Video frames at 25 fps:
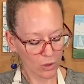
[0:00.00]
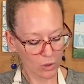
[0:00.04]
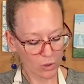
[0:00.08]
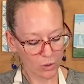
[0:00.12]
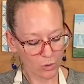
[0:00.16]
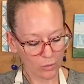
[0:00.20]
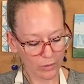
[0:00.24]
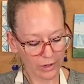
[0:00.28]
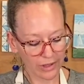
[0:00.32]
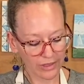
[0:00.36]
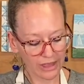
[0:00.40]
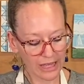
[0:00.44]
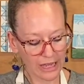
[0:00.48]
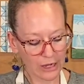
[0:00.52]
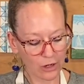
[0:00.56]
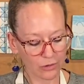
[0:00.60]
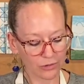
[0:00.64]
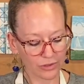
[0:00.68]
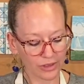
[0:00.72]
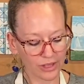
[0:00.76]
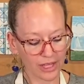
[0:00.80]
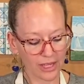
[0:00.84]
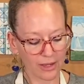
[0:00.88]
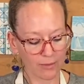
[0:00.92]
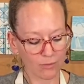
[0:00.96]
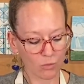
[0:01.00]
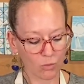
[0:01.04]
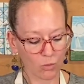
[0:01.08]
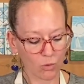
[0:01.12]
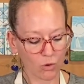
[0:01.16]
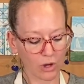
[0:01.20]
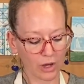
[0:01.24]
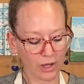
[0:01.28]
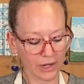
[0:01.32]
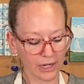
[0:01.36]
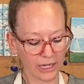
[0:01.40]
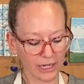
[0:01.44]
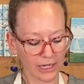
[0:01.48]
without them
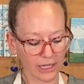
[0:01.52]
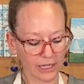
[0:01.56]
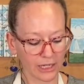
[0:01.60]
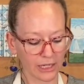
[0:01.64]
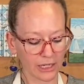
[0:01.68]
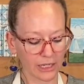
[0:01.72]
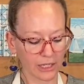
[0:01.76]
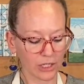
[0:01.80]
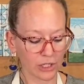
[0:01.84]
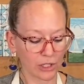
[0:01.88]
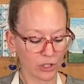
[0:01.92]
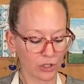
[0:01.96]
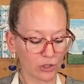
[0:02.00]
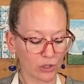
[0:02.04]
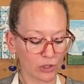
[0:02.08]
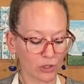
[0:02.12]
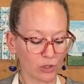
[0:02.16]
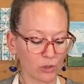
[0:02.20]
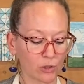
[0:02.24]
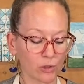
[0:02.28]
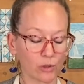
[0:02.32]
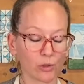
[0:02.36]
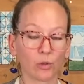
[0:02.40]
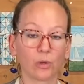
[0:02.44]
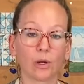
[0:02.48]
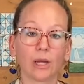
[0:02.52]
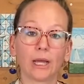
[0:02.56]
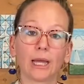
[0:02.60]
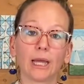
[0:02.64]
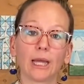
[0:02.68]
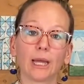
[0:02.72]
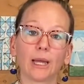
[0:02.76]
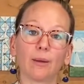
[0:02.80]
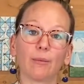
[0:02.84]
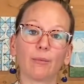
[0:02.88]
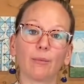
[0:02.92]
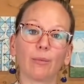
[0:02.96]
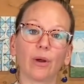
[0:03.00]
wanting to
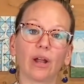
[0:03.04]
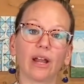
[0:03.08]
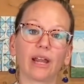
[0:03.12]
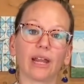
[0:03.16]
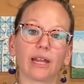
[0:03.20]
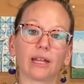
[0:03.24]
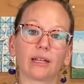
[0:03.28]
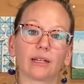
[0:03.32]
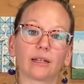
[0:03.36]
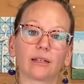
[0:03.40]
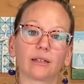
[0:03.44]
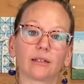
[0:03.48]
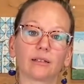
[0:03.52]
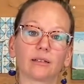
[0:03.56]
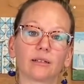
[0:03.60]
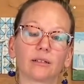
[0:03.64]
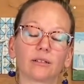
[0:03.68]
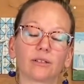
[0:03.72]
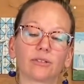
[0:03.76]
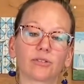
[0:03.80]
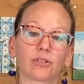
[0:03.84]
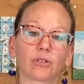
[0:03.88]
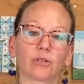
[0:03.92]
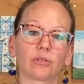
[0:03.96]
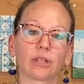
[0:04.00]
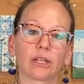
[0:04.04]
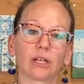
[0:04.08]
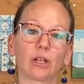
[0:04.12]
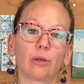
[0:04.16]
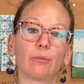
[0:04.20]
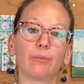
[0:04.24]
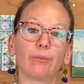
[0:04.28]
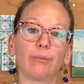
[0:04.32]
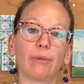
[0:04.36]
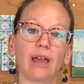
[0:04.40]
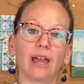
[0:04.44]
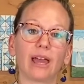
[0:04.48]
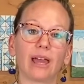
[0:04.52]
break. So
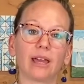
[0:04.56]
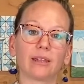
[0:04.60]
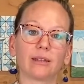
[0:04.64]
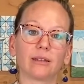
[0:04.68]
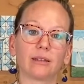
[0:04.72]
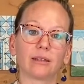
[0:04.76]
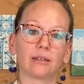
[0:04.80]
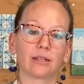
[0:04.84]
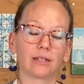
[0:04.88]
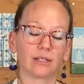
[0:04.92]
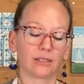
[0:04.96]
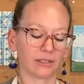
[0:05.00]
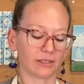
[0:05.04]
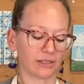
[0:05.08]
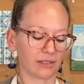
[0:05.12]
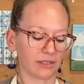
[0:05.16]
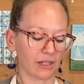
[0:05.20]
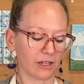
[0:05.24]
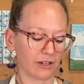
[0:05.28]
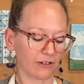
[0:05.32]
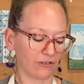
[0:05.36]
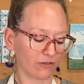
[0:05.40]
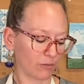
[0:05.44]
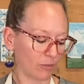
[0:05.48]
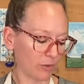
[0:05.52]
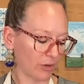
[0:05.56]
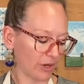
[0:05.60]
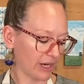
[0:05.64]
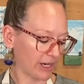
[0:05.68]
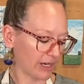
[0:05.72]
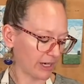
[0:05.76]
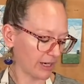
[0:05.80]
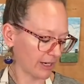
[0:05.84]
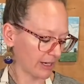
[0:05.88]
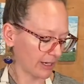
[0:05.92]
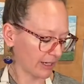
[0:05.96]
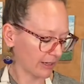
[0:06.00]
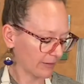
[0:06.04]
they'll bend instead of
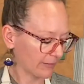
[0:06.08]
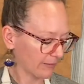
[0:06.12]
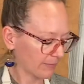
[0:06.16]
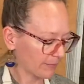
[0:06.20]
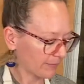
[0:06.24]
breaking.